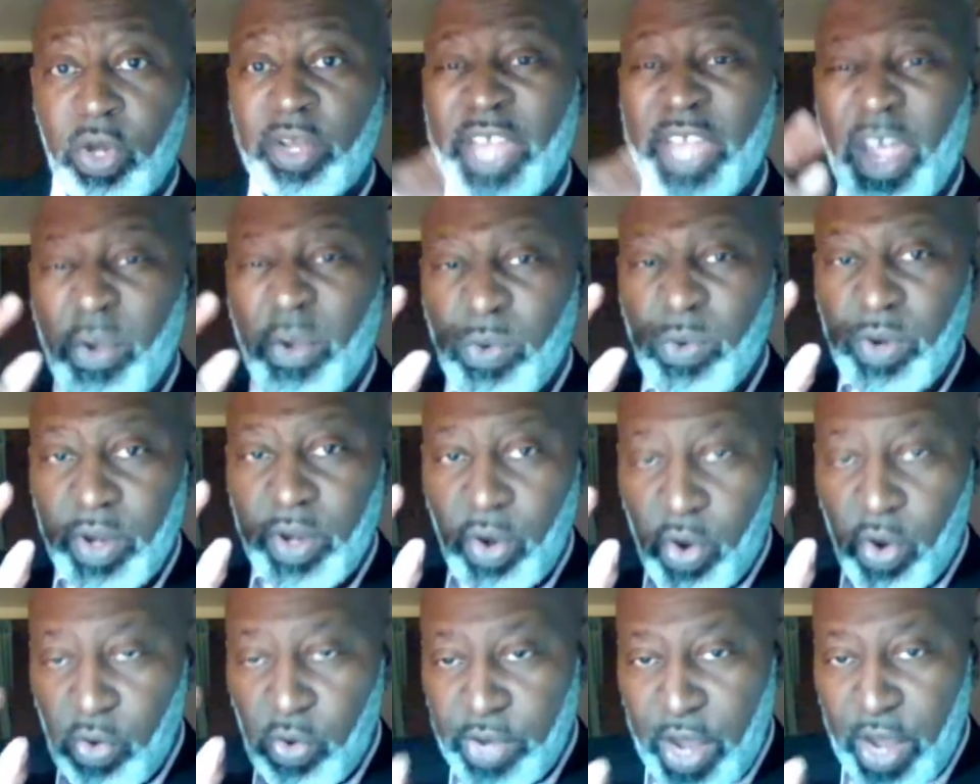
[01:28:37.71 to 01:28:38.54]
That
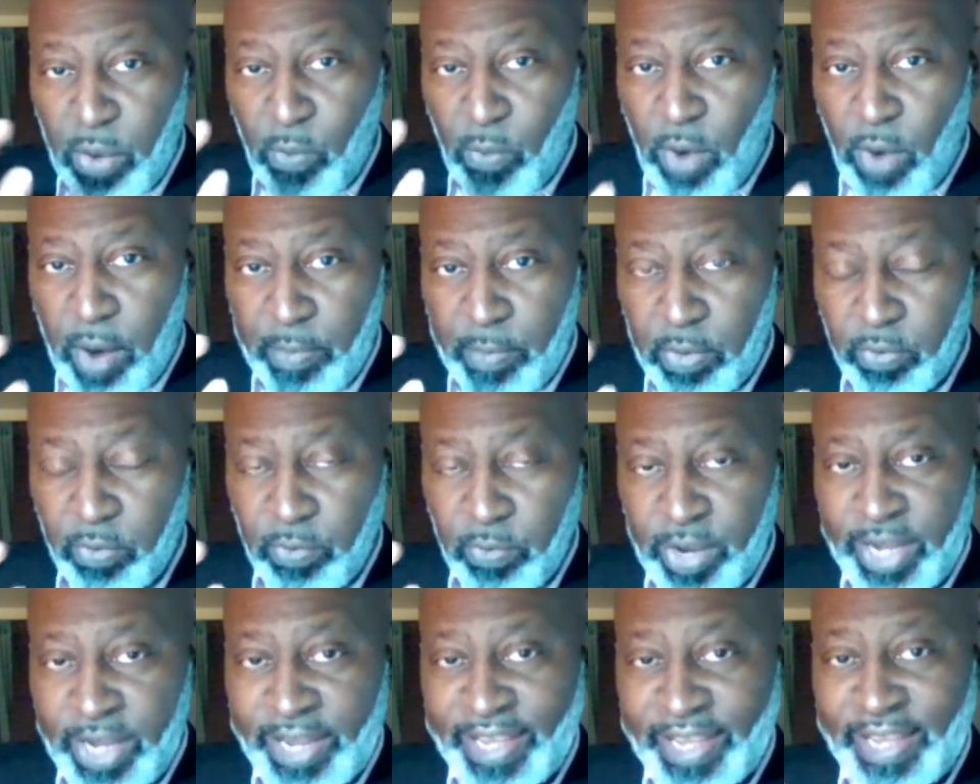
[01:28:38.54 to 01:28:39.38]
who that woman
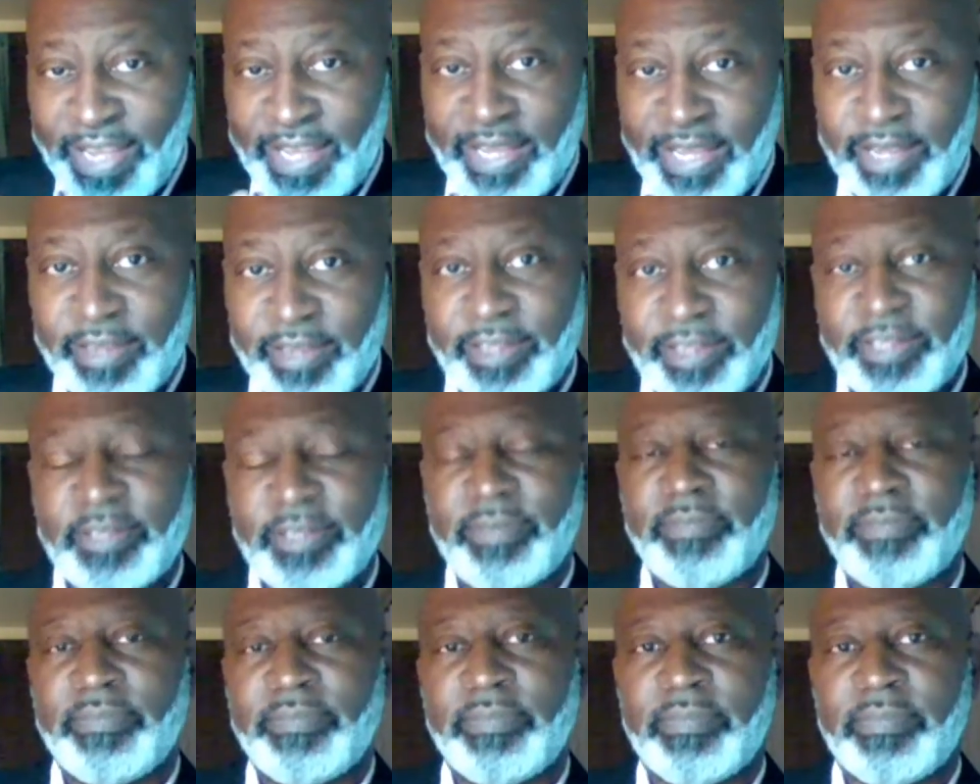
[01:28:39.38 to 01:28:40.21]
really is.
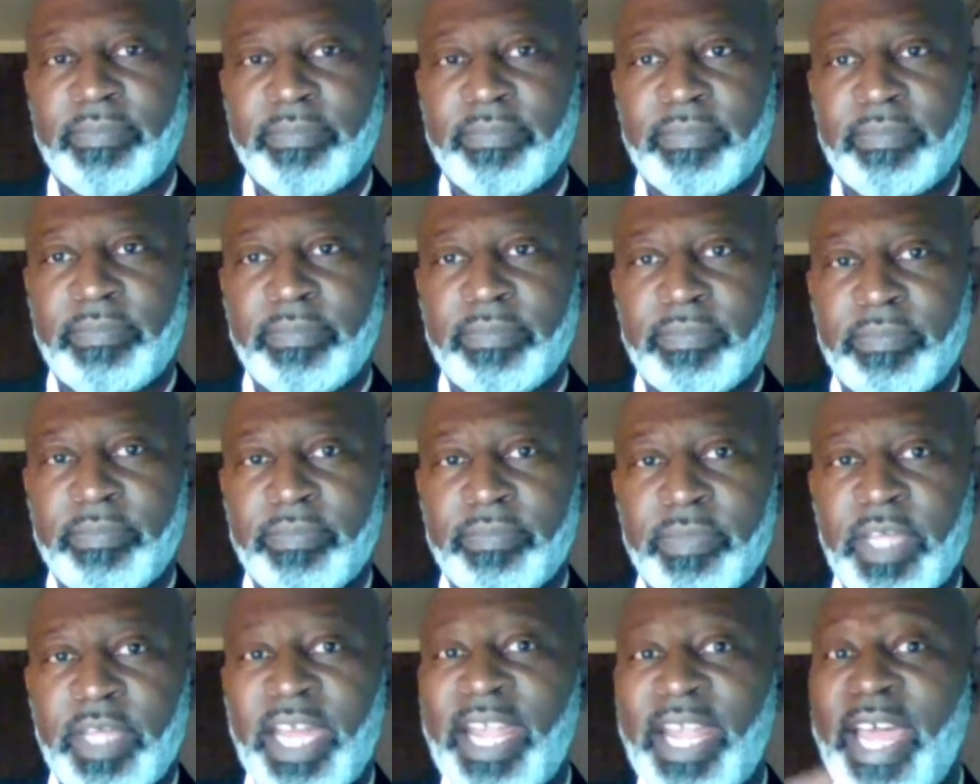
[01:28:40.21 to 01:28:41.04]

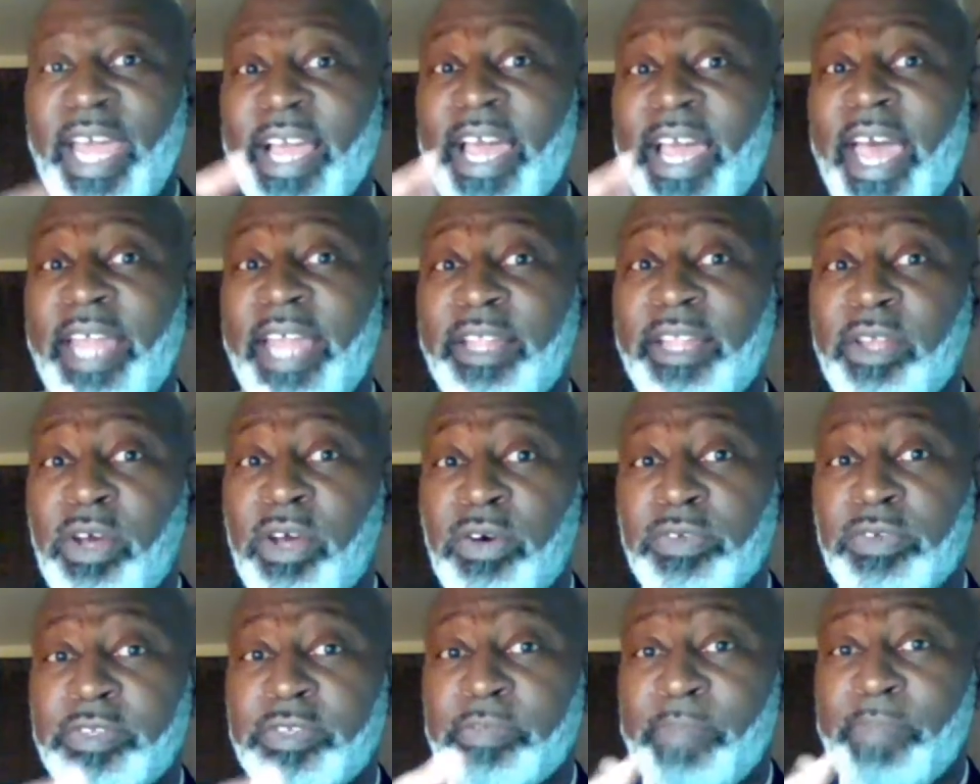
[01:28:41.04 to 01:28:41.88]
Like I
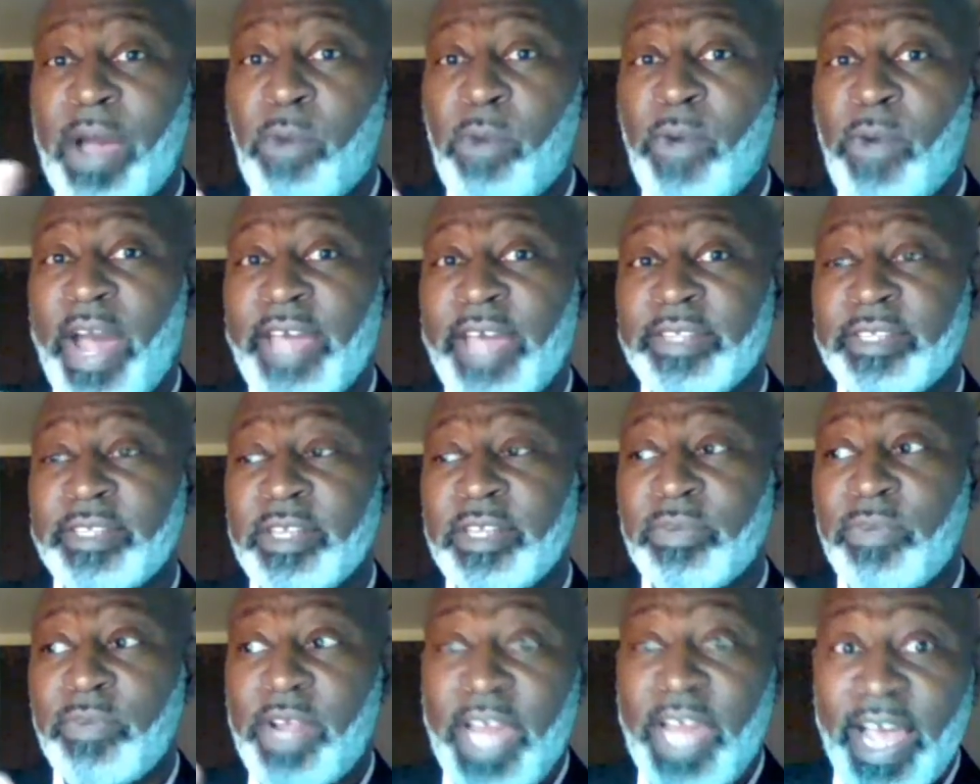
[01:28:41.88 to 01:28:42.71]
told my wife
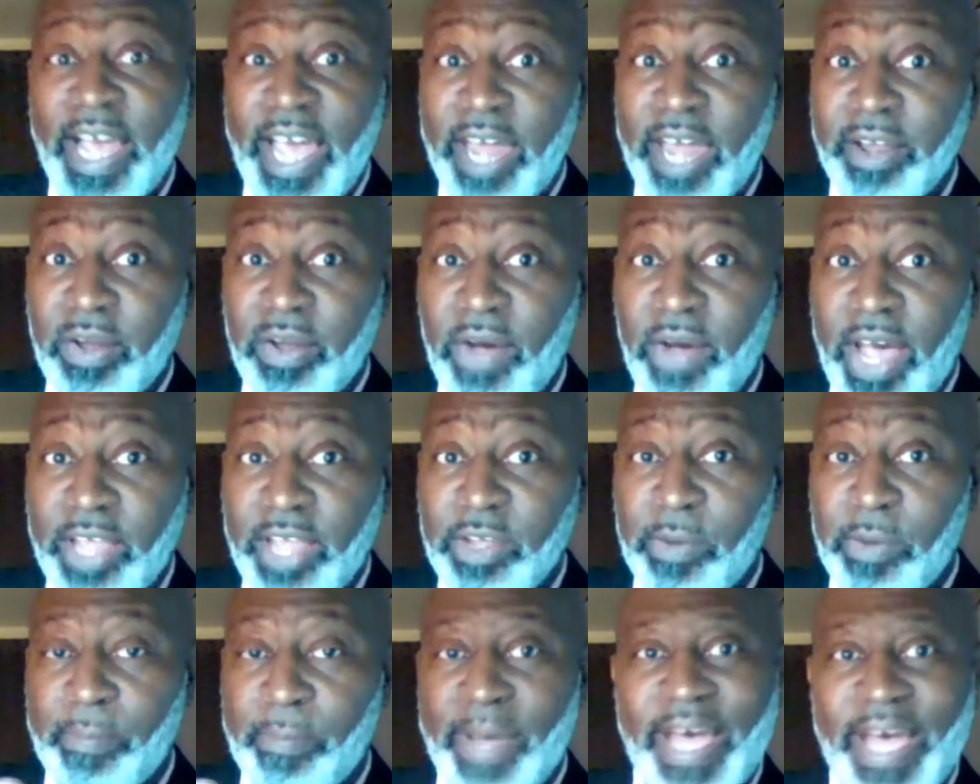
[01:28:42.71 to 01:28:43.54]
Cinderella, I gotta know how
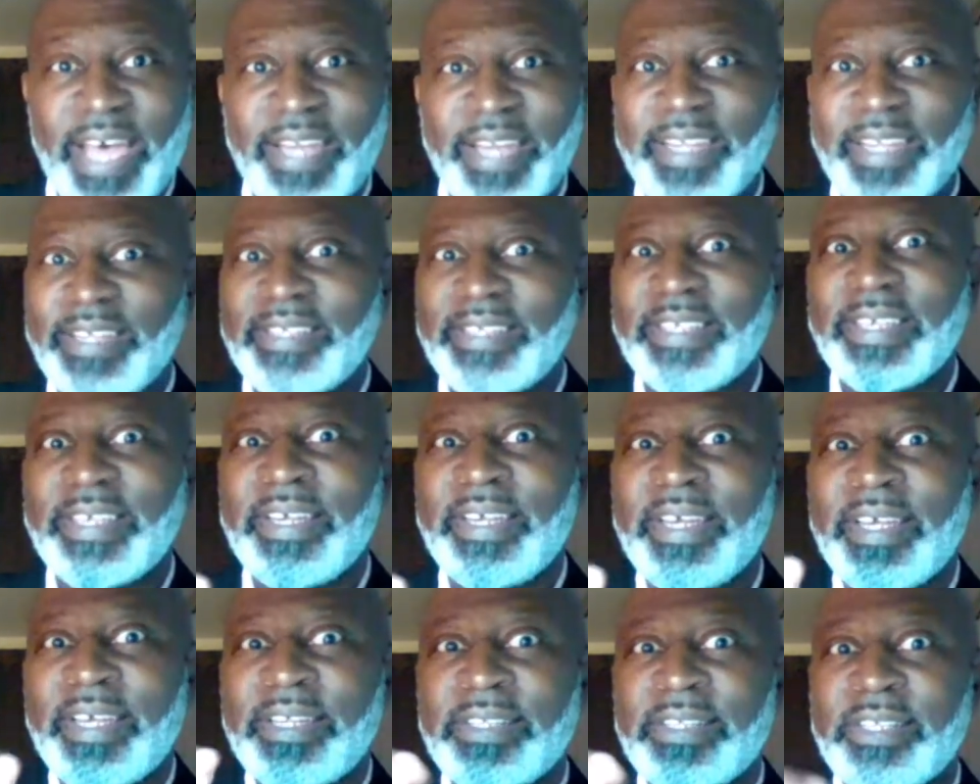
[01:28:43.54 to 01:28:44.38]
your mind is. You see,
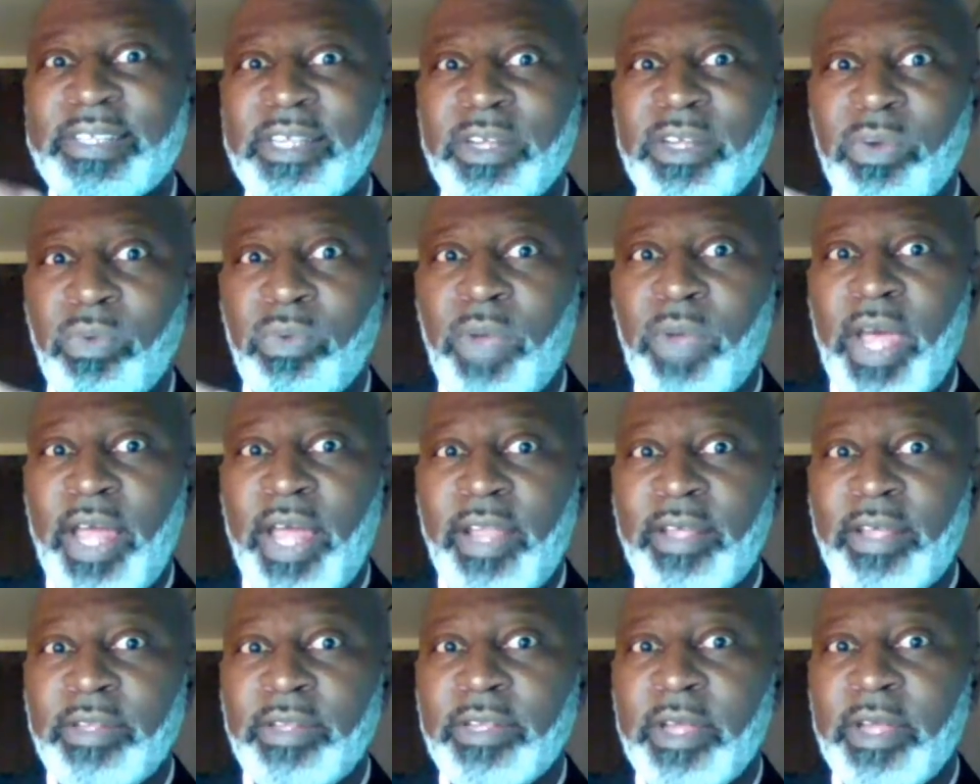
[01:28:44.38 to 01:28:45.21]

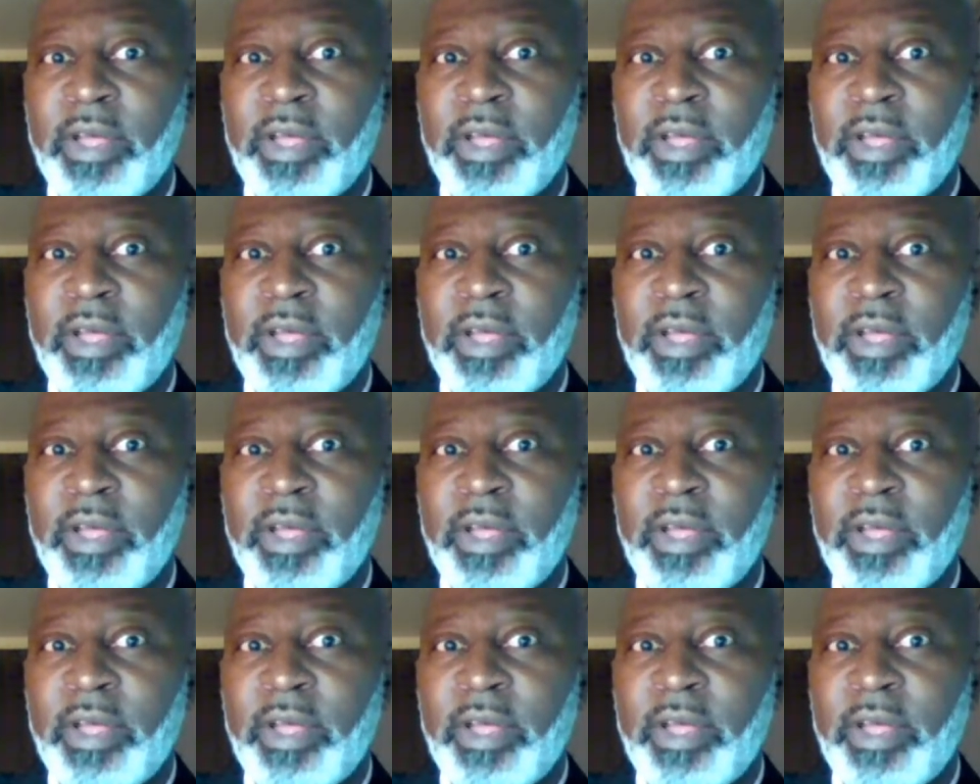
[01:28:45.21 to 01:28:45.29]
Cinderella